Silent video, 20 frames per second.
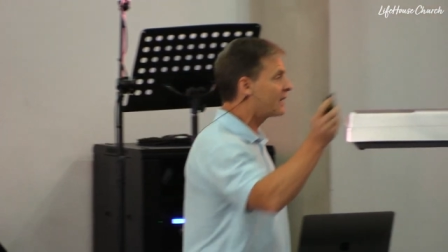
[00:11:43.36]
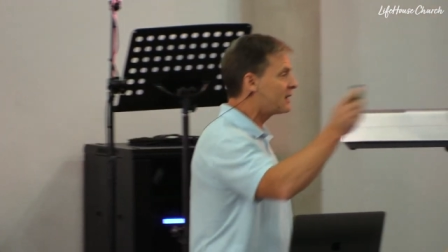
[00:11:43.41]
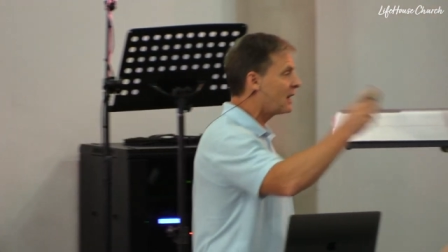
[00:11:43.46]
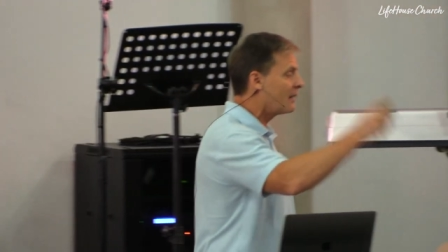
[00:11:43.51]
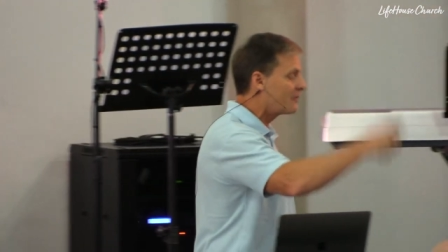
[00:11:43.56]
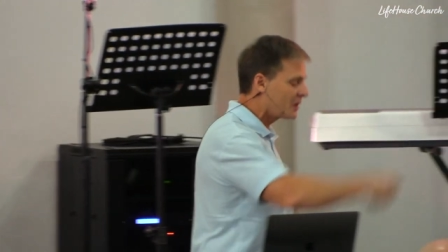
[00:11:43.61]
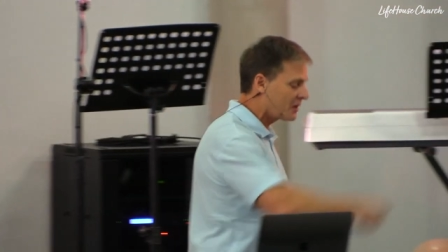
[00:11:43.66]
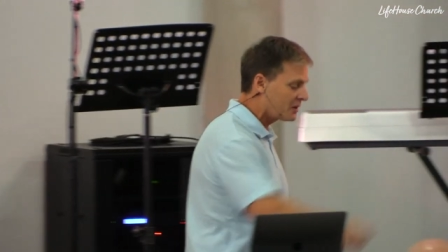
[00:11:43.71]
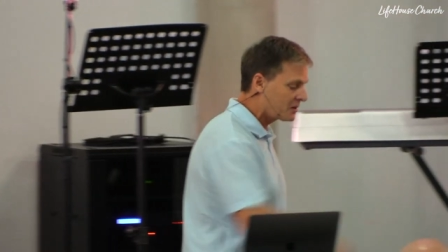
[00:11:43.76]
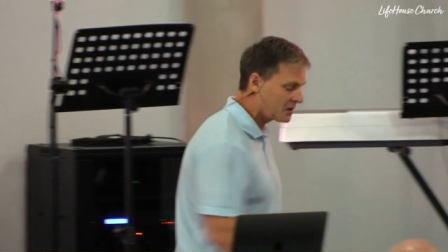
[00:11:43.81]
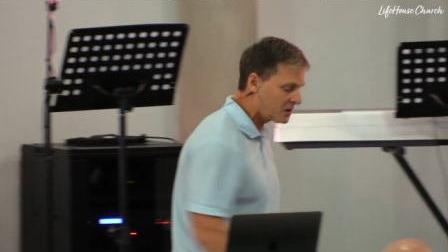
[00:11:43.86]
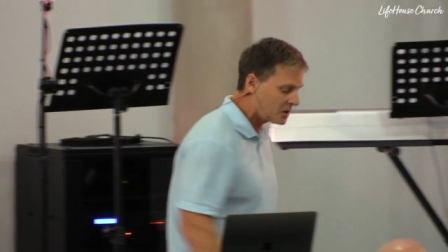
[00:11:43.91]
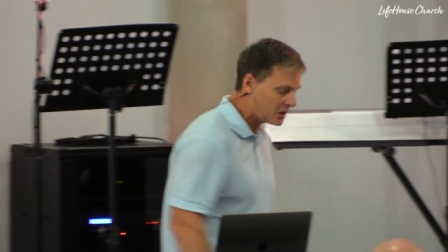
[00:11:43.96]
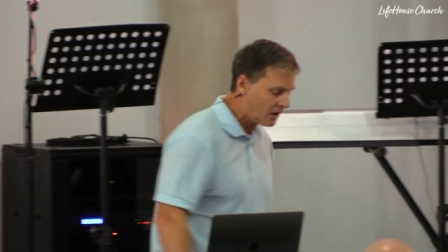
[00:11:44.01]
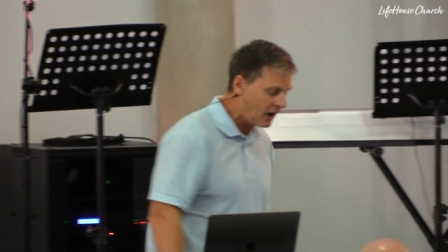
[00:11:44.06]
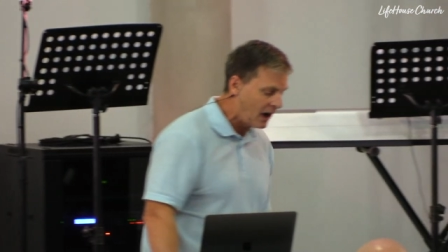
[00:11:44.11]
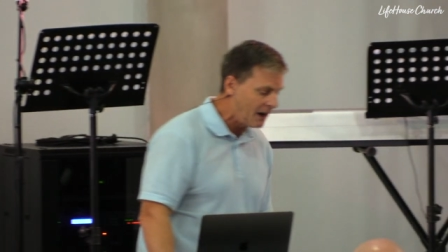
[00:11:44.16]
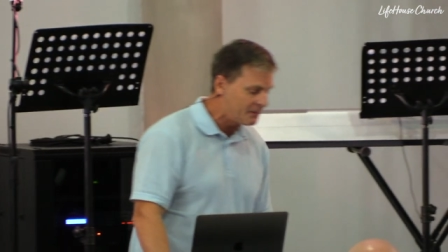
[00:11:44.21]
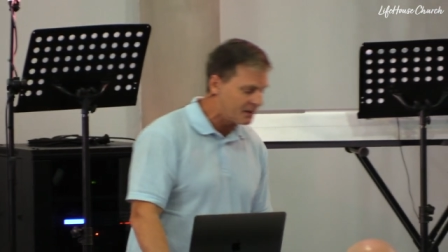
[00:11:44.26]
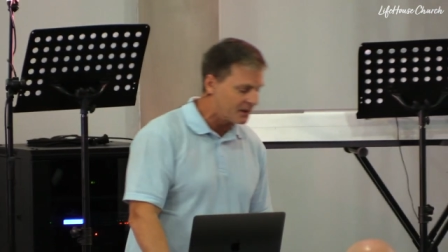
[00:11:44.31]
I've just
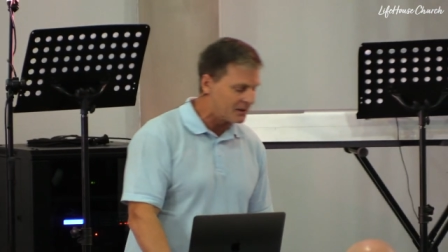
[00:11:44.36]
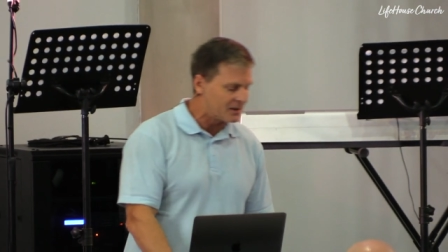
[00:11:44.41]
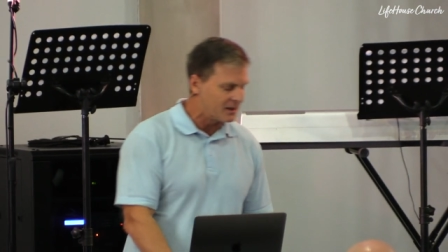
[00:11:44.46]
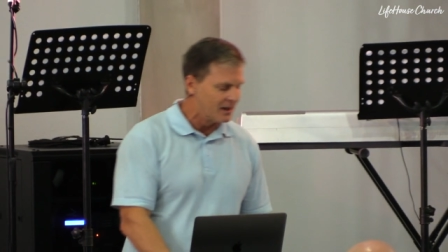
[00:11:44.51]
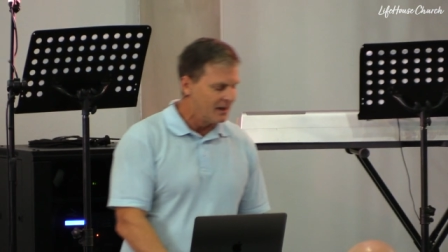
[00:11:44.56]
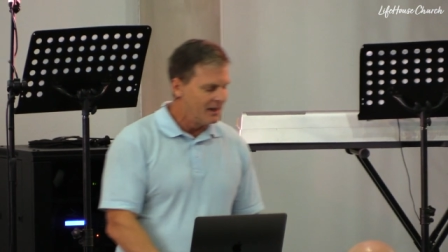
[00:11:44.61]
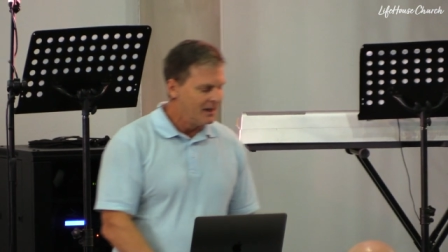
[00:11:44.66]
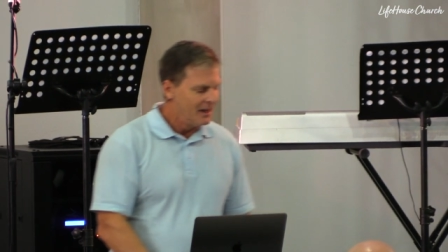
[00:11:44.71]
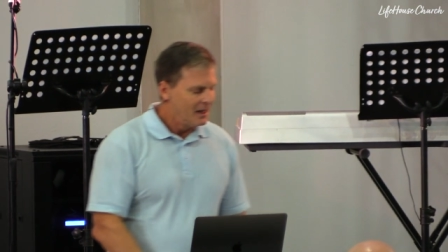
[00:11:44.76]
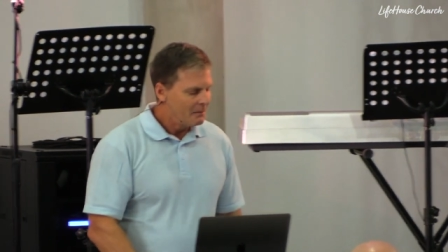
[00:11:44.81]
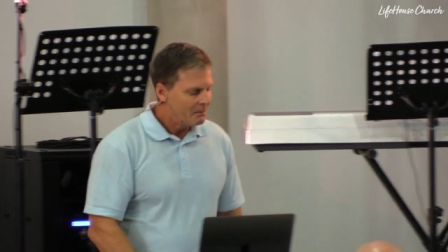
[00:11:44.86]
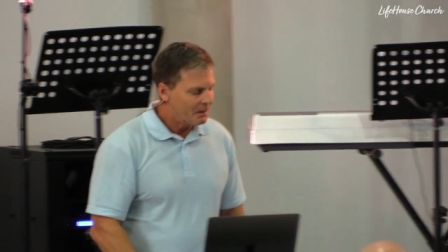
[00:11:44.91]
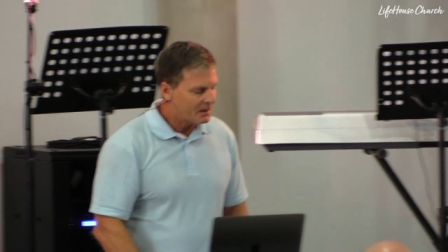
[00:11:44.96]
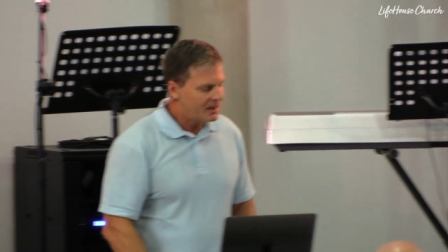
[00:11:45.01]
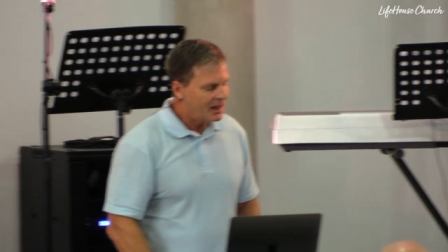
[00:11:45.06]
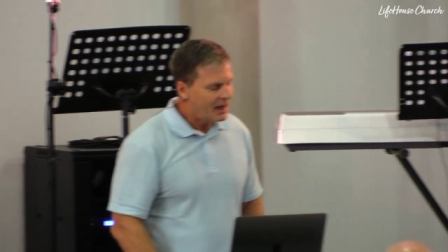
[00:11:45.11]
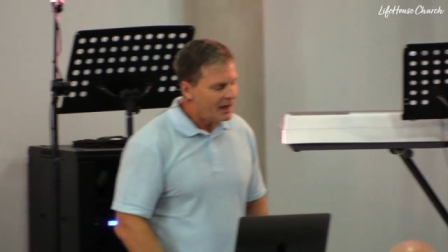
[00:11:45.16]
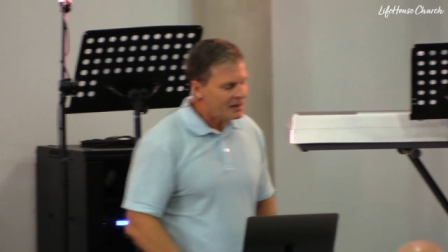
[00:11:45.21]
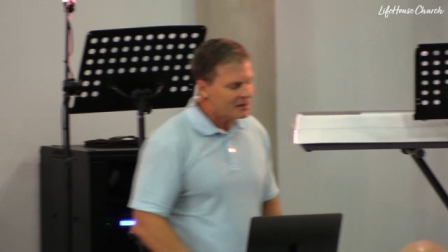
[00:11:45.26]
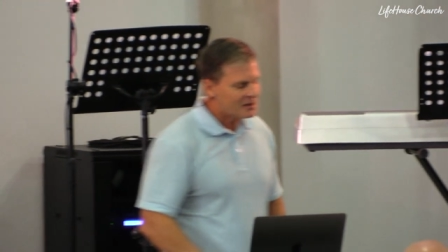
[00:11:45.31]
described it. But
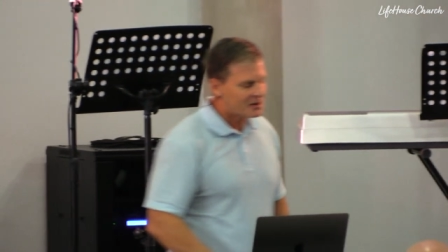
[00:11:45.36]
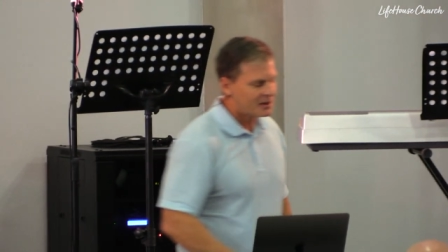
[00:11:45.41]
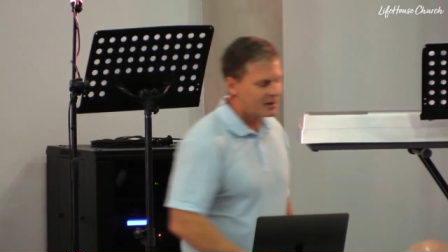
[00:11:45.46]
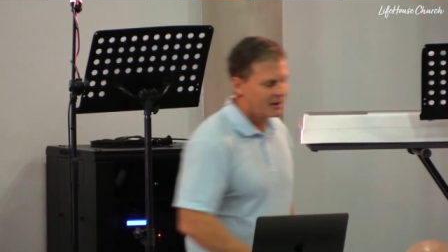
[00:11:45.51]
here's